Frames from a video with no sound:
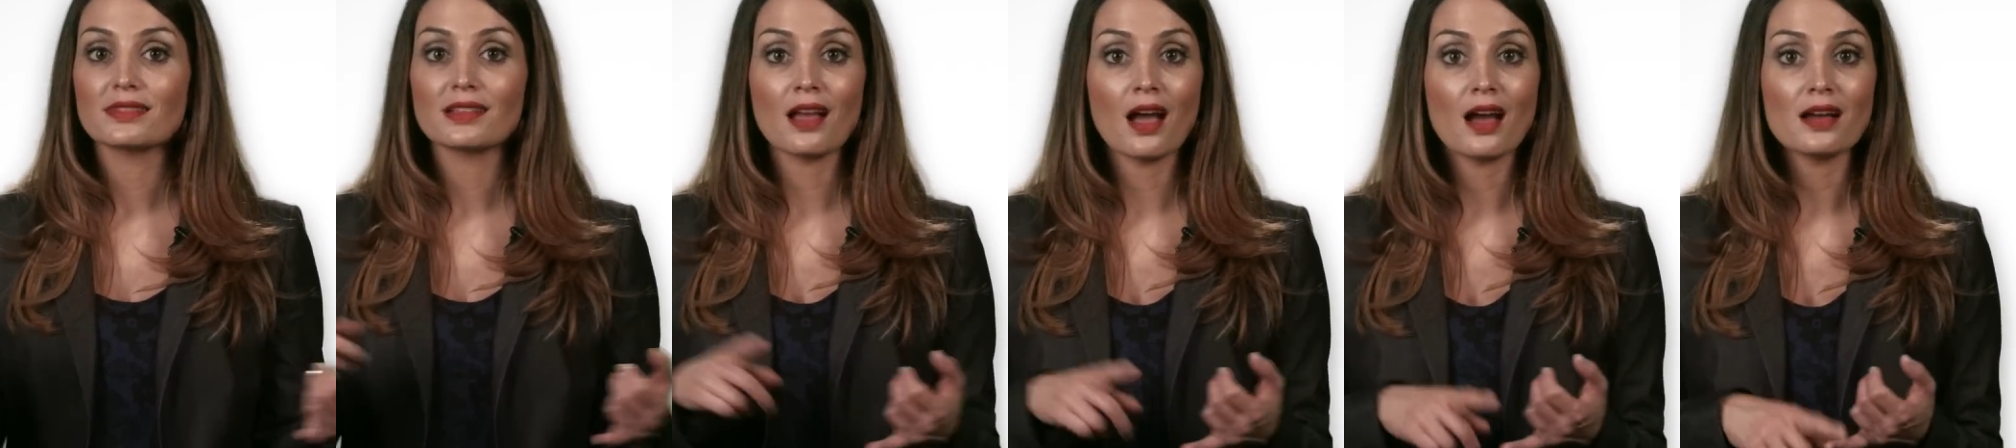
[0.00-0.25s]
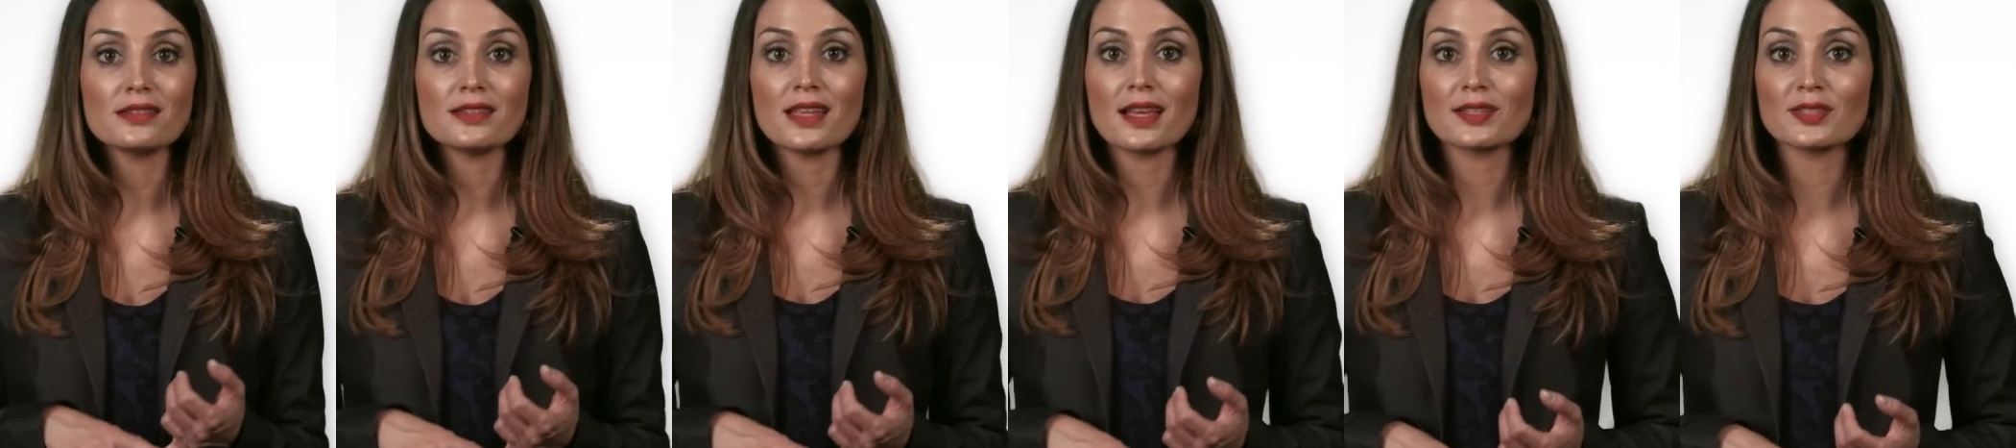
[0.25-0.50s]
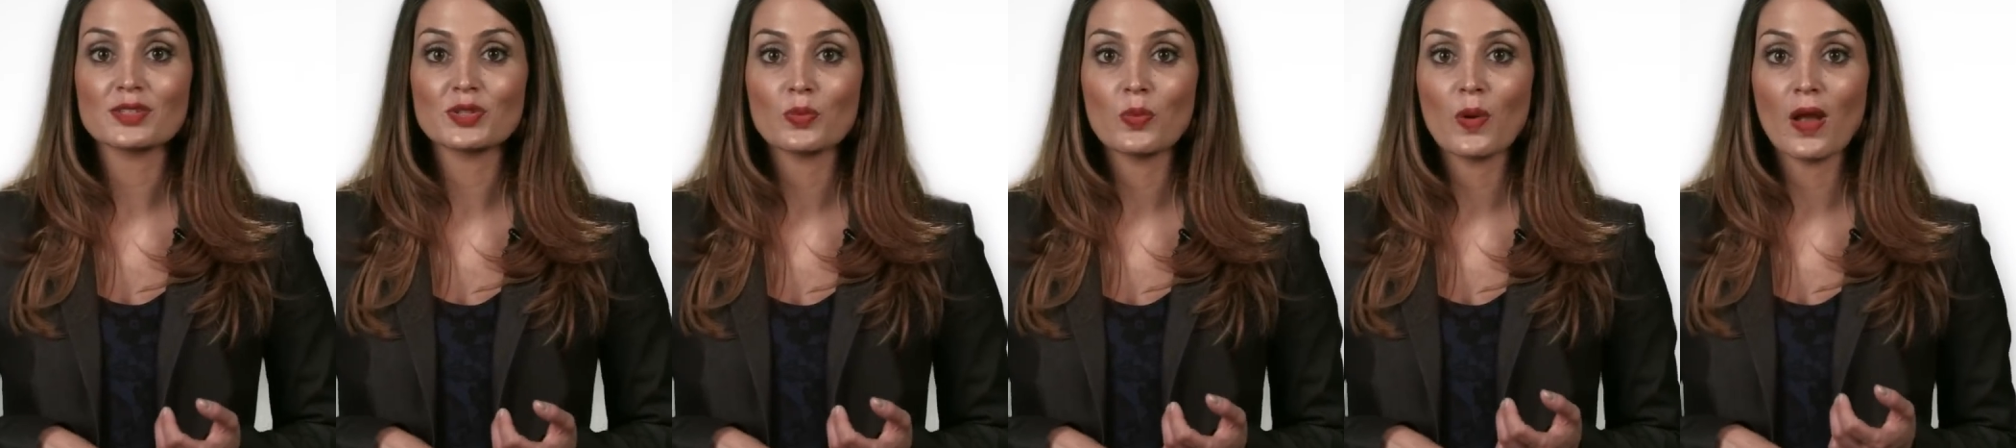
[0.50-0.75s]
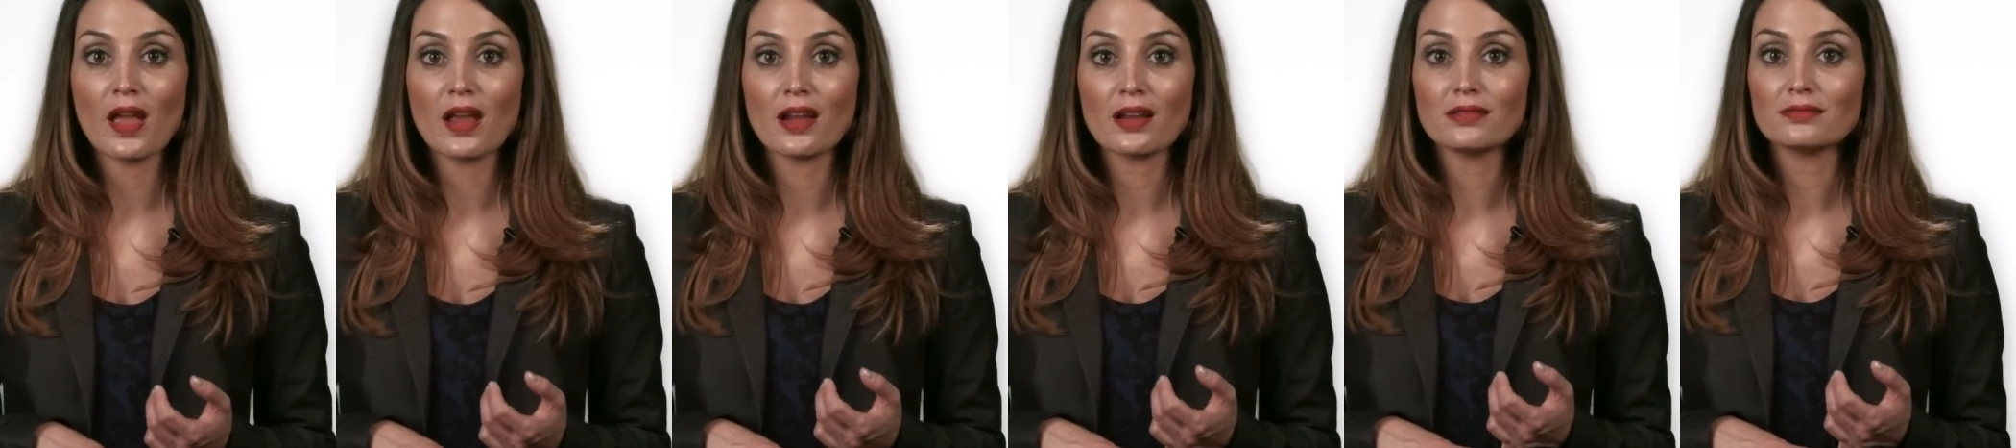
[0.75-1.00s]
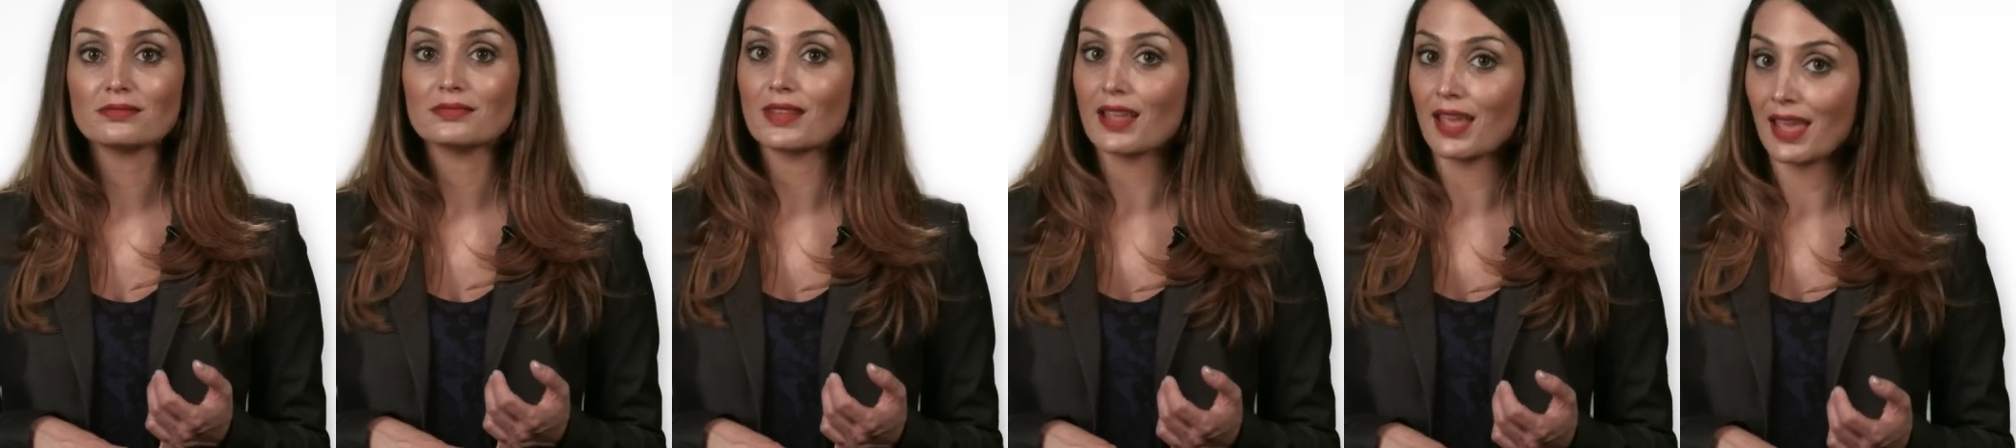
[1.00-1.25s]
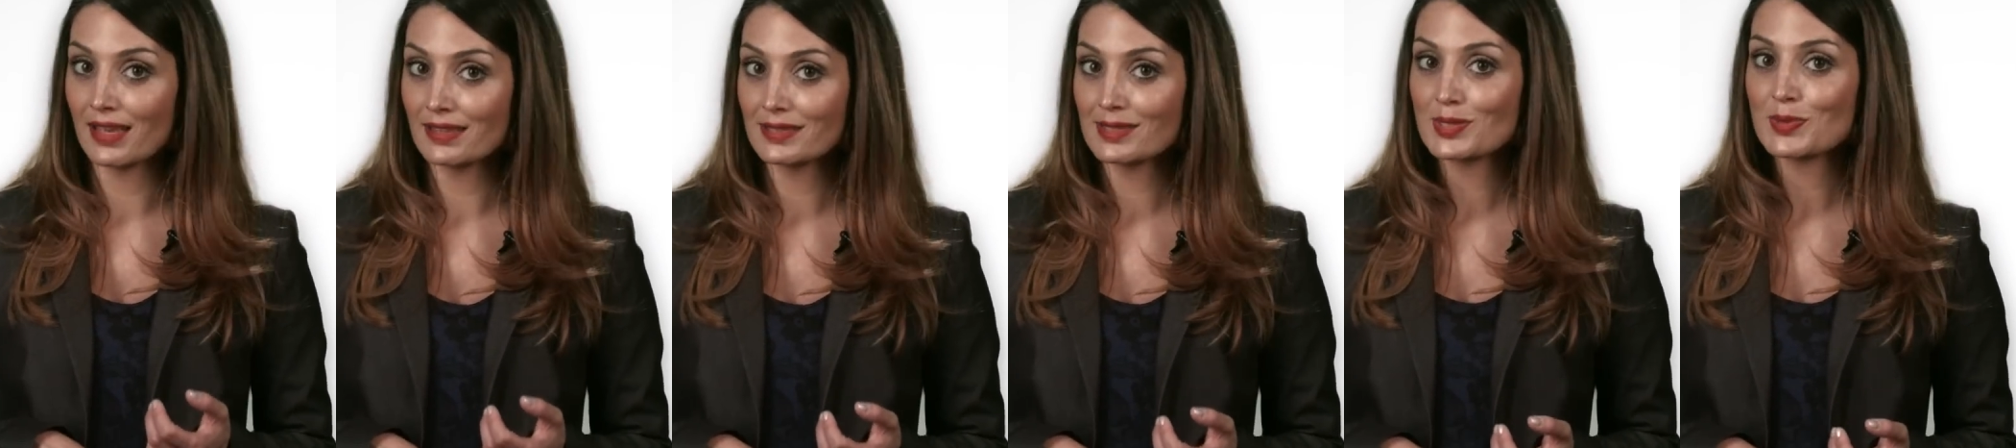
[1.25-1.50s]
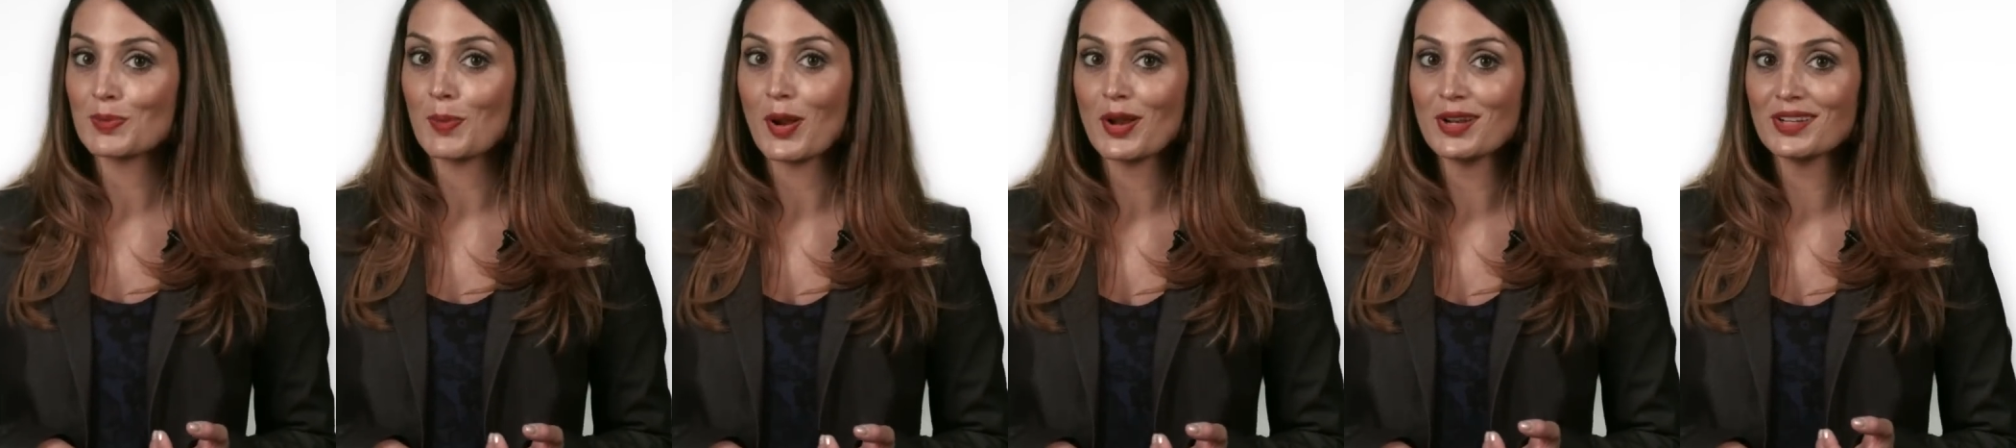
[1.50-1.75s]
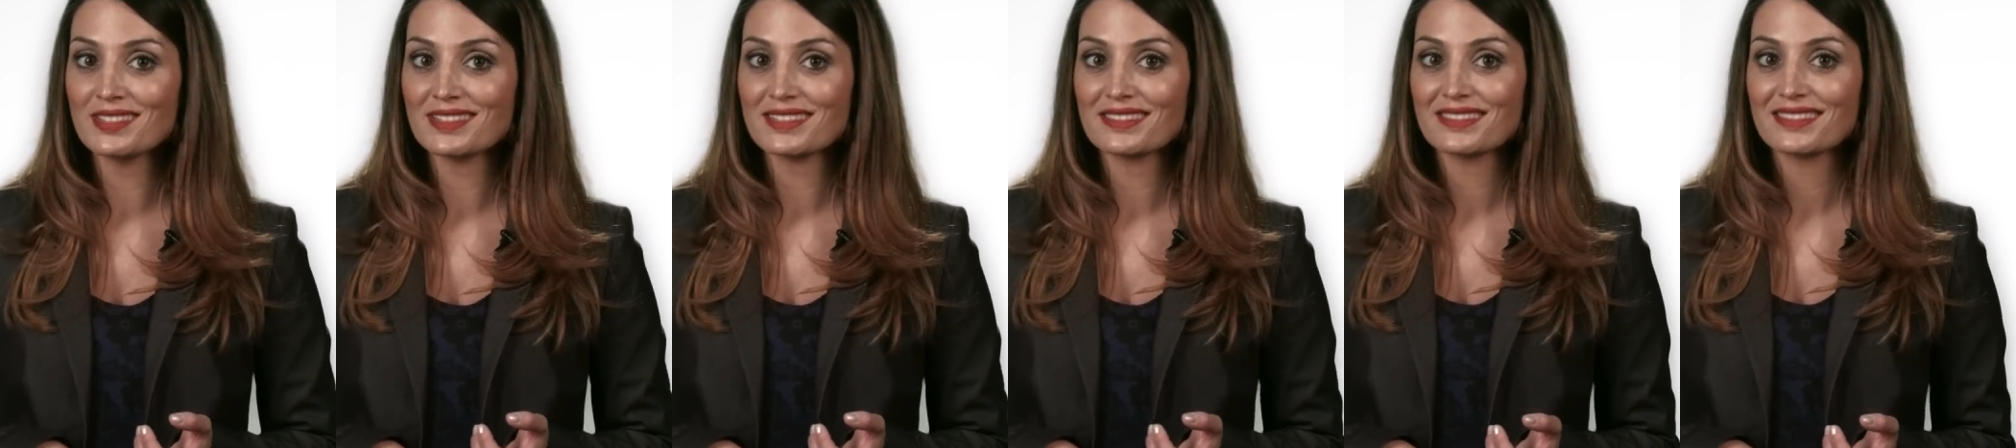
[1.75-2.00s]
context aware, and
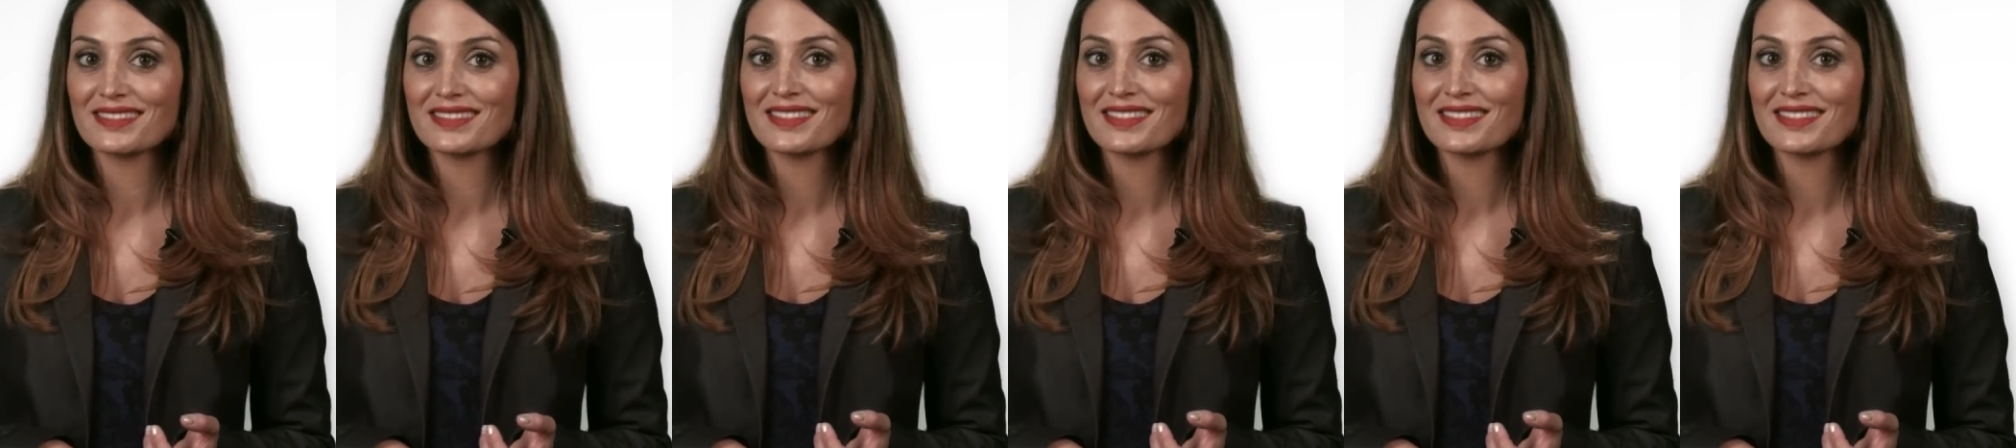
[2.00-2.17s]
smart?